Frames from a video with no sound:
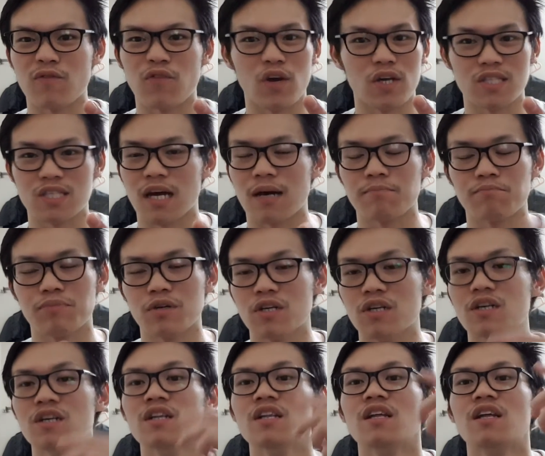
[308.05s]
for
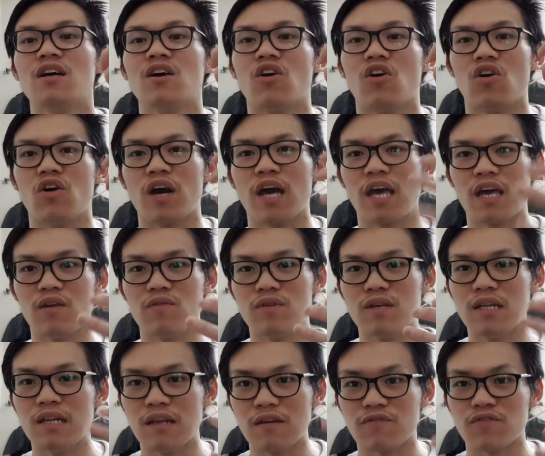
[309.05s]
example, or
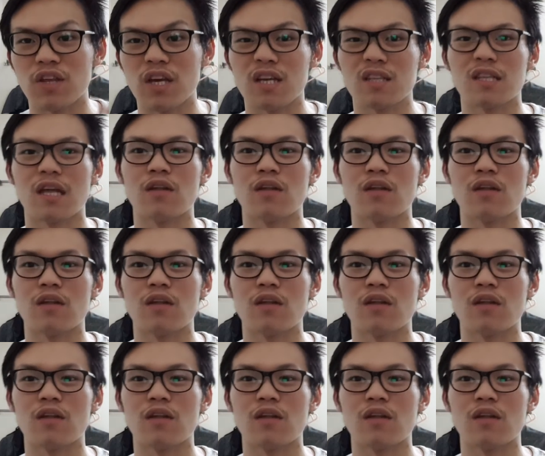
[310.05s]
heavy lifting.